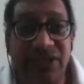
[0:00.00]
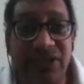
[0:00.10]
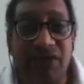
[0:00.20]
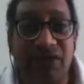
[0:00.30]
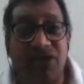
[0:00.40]

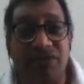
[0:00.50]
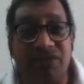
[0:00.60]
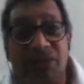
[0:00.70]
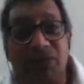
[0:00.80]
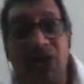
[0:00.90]

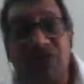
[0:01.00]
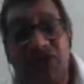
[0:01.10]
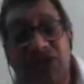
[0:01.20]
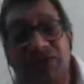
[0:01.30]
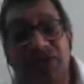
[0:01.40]
evaluation of the
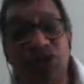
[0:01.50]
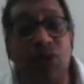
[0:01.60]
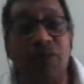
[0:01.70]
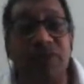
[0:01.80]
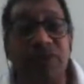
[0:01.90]
number of
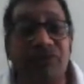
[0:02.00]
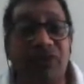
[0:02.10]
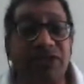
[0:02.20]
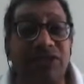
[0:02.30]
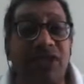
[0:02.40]
customers over
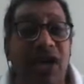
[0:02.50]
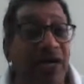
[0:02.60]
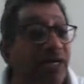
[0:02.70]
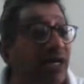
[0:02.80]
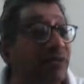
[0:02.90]
the first
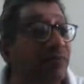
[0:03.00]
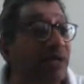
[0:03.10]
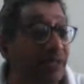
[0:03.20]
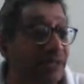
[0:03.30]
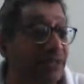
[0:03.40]

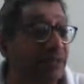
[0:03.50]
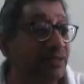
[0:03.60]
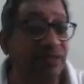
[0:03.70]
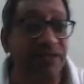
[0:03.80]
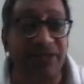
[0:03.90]
100
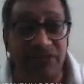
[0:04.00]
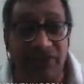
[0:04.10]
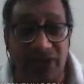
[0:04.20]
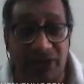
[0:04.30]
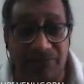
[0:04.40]
minutes. This
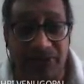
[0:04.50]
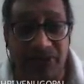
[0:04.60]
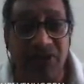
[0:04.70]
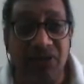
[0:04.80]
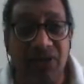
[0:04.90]
is what
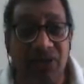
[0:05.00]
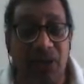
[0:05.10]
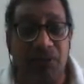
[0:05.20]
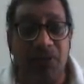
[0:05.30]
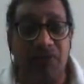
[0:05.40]
happening.
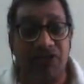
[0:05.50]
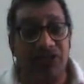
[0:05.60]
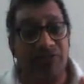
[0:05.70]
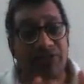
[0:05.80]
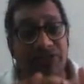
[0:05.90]
Number of
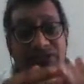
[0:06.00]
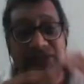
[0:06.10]
customers